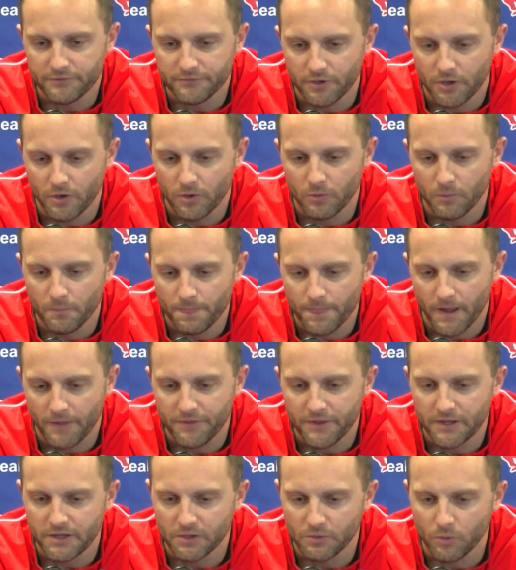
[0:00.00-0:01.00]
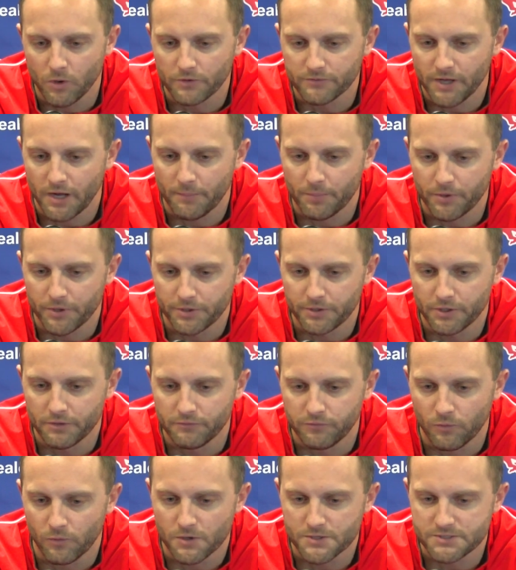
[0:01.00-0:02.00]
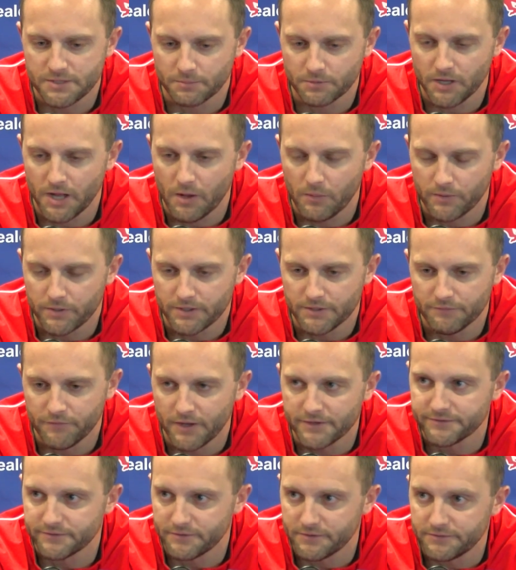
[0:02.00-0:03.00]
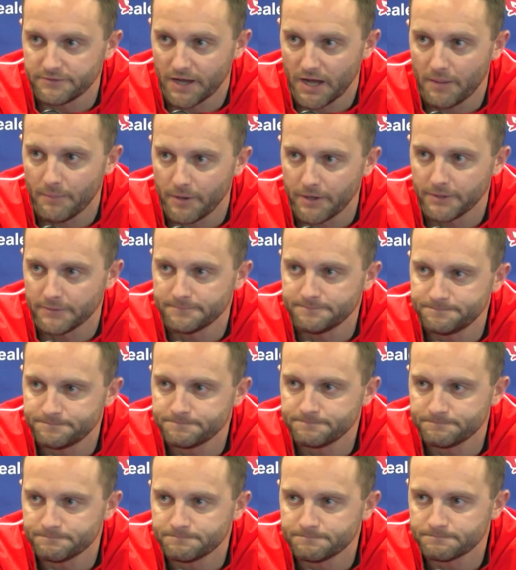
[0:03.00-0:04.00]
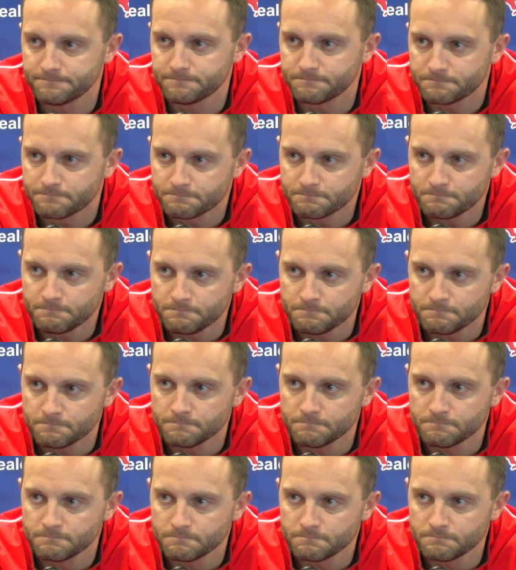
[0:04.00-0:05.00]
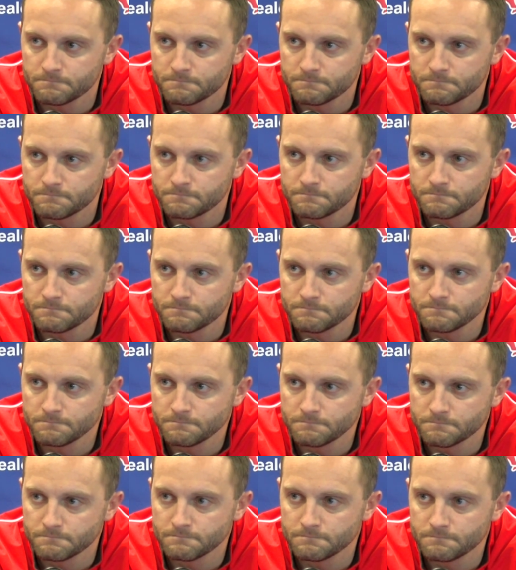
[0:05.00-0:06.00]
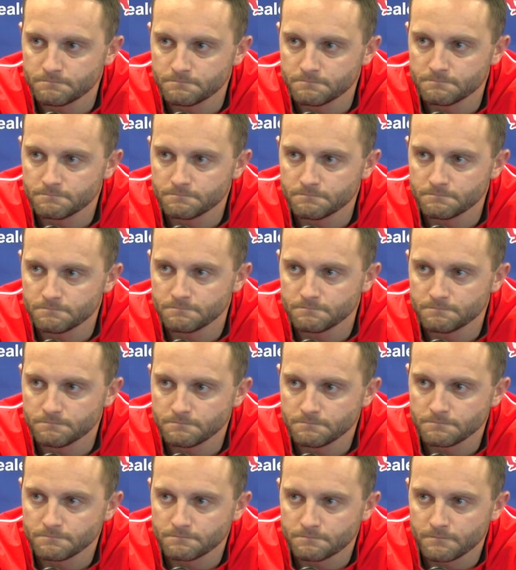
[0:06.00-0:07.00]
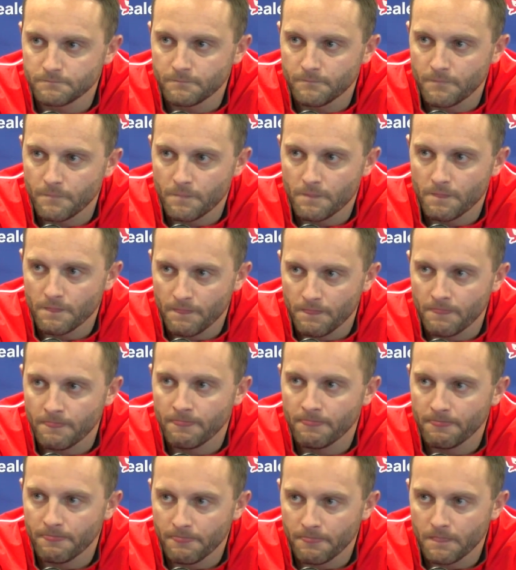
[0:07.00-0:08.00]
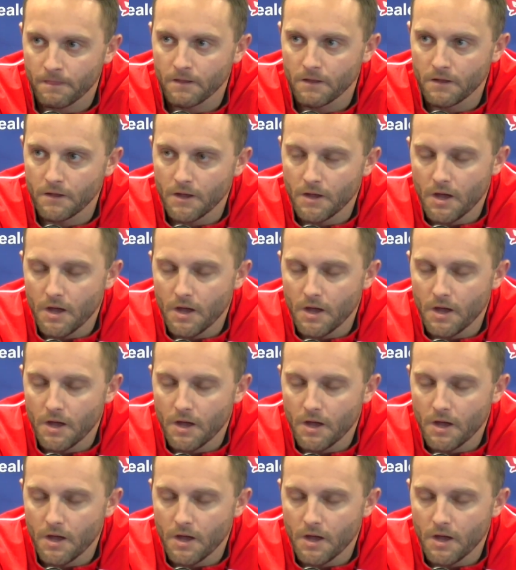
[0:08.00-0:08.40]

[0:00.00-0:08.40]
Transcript: So I think it worked out pretty good for us. I'm glad we invested the time in it. Is it something you could see carrying over to other games, or was it just a specific match?